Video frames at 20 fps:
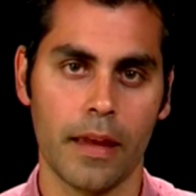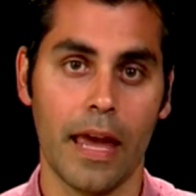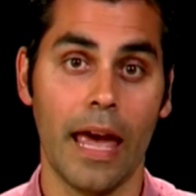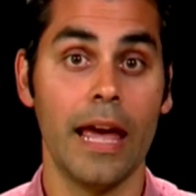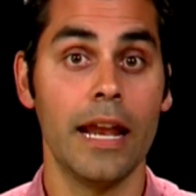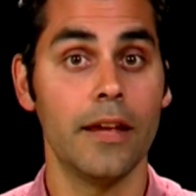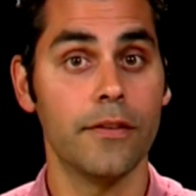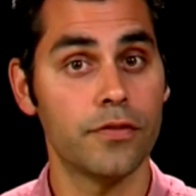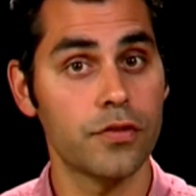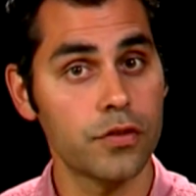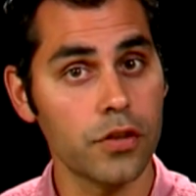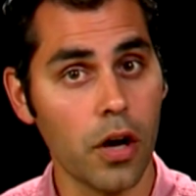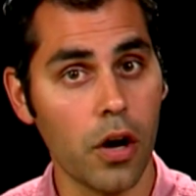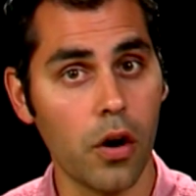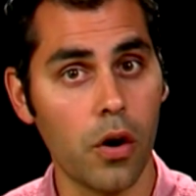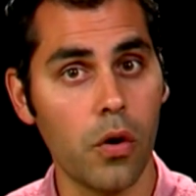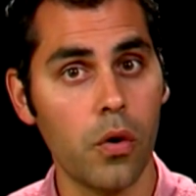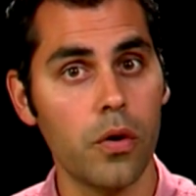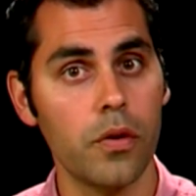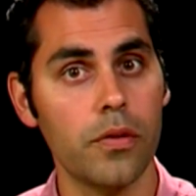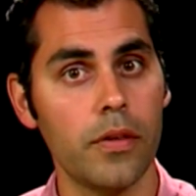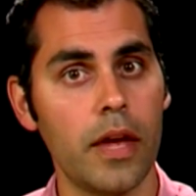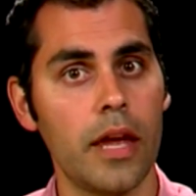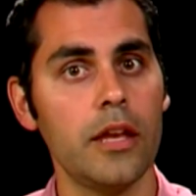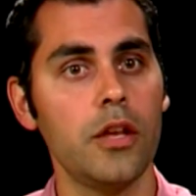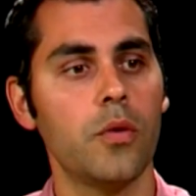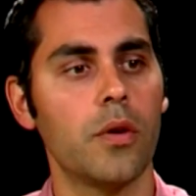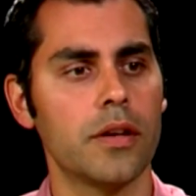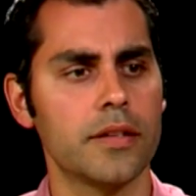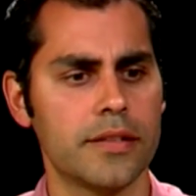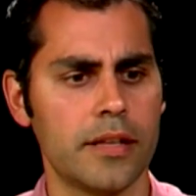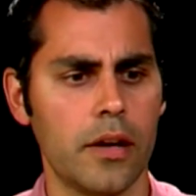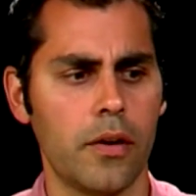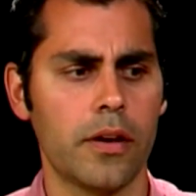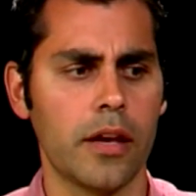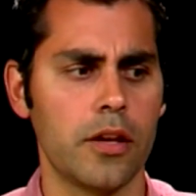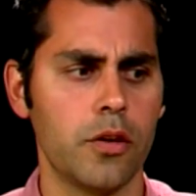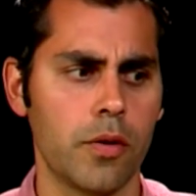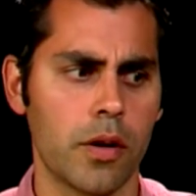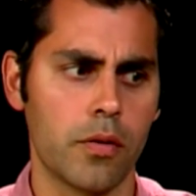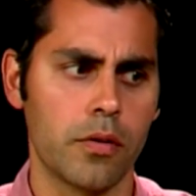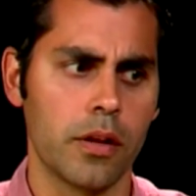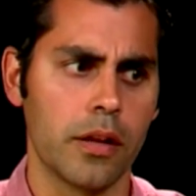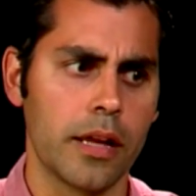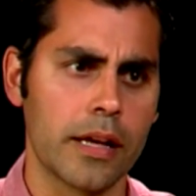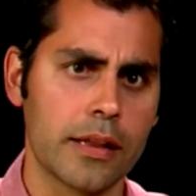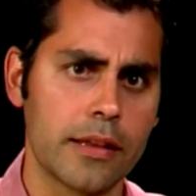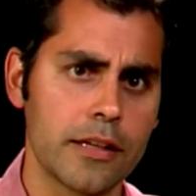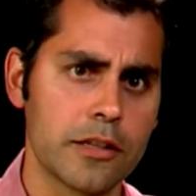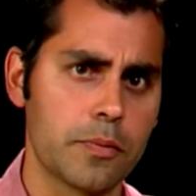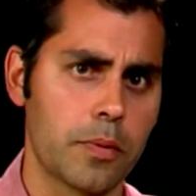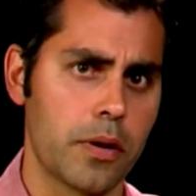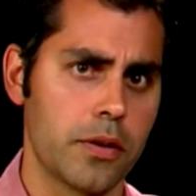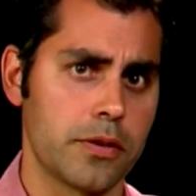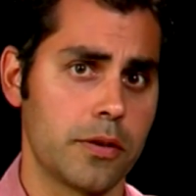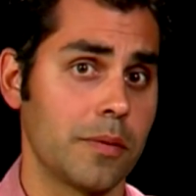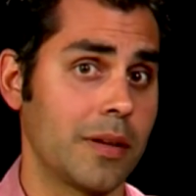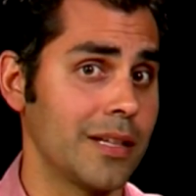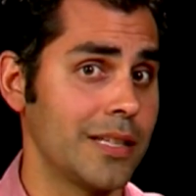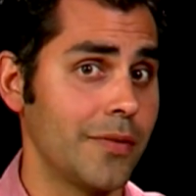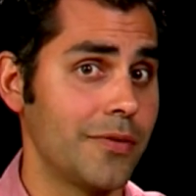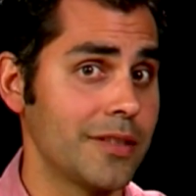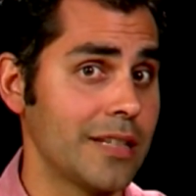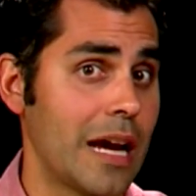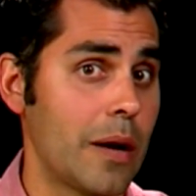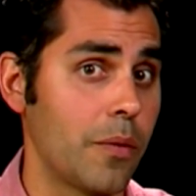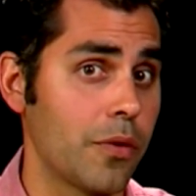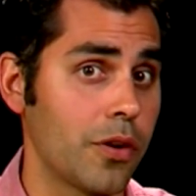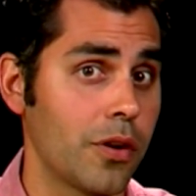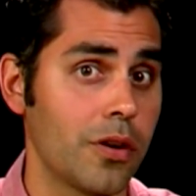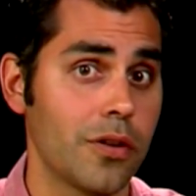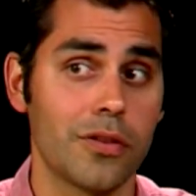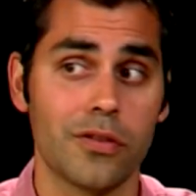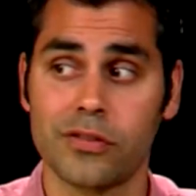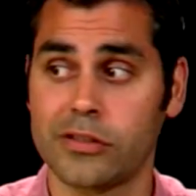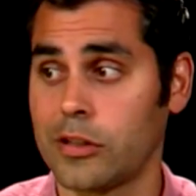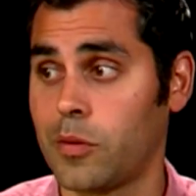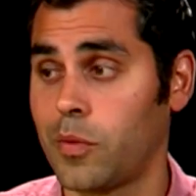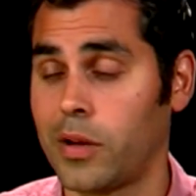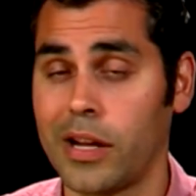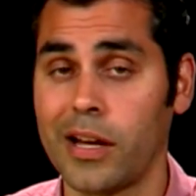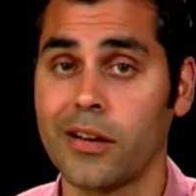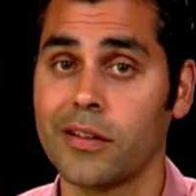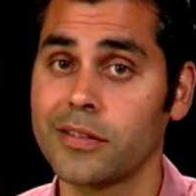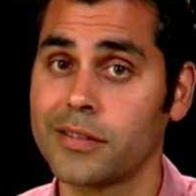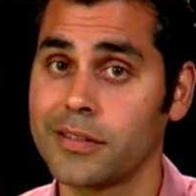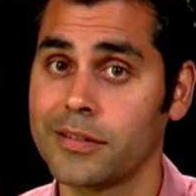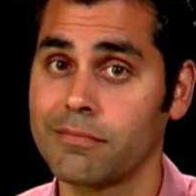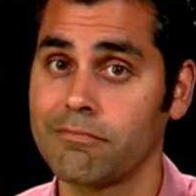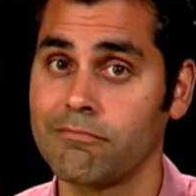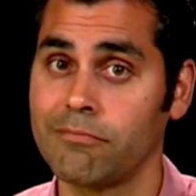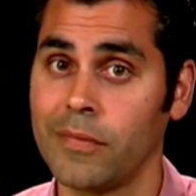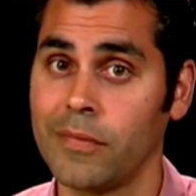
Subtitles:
And if so, then you want to say, okay, do I really like this person? Because if it's not with her, there's someone else.